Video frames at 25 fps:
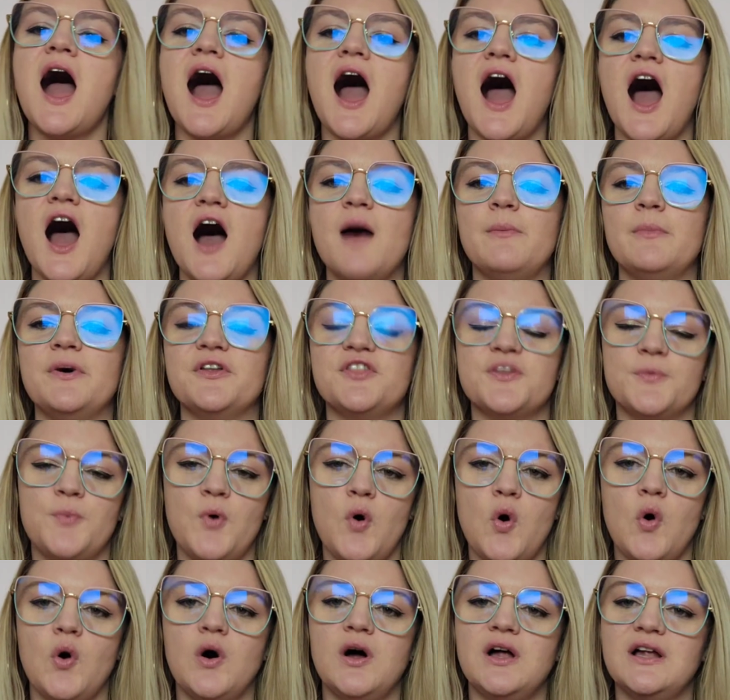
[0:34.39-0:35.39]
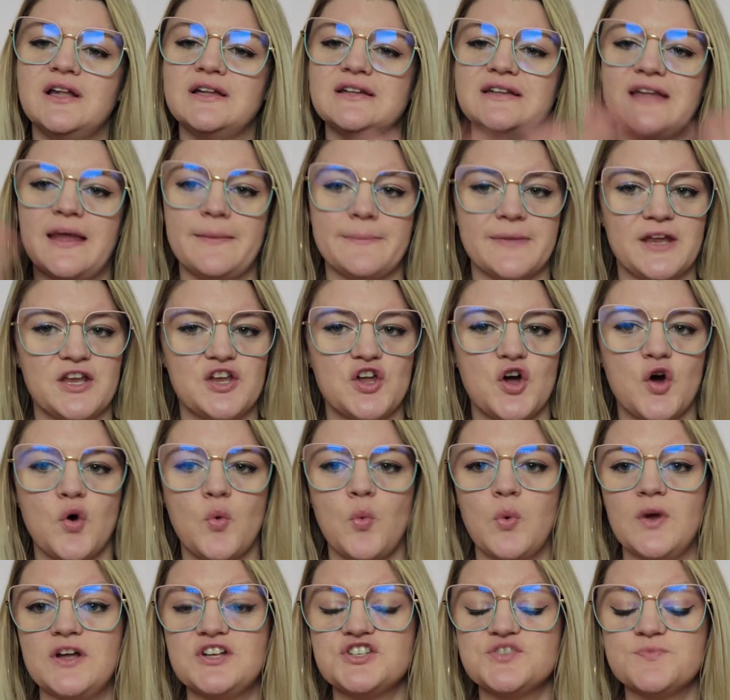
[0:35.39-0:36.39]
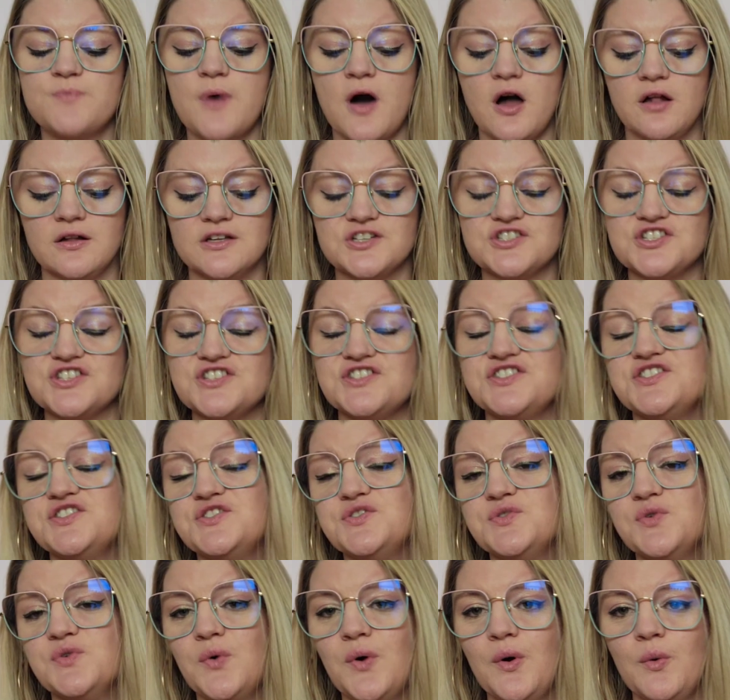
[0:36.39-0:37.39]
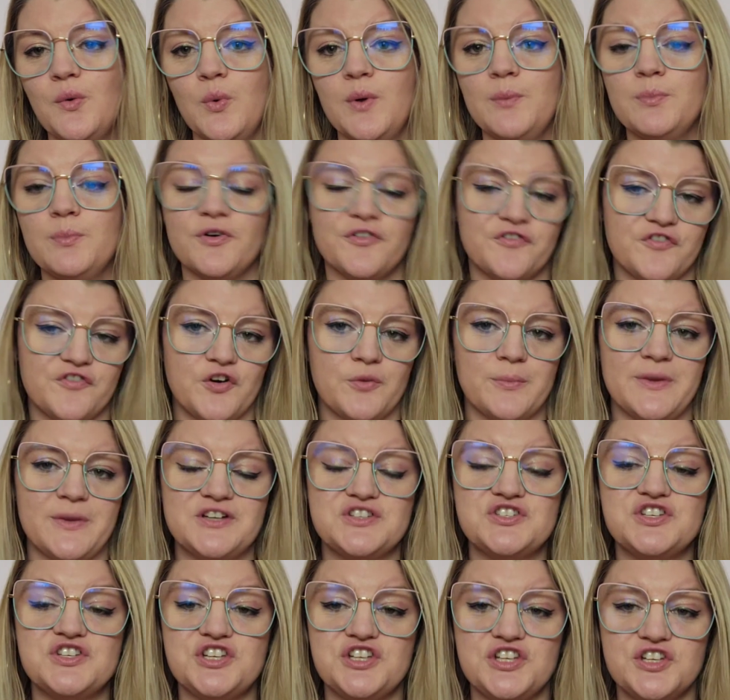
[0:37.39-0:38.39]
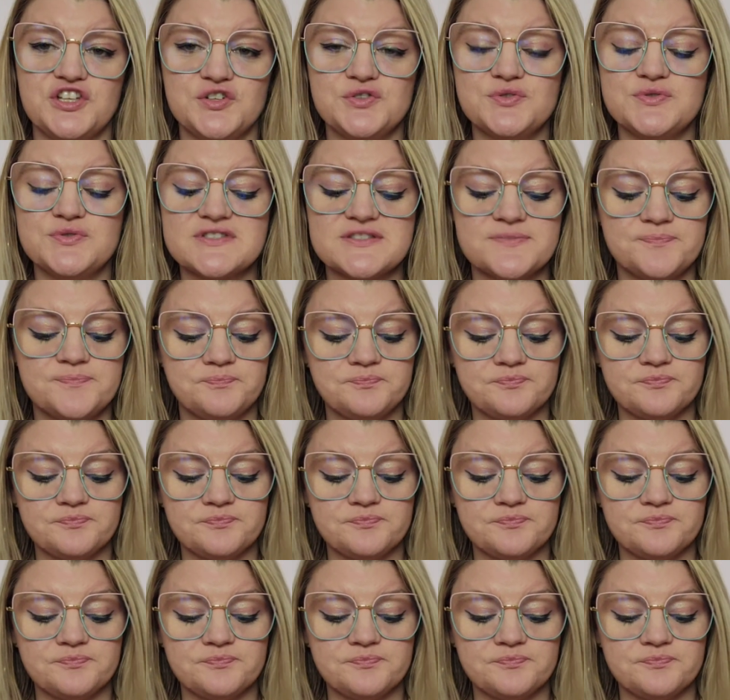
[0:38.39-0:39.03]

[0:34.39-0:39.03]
Um, the poll let me know which polishes you would prefer me to use.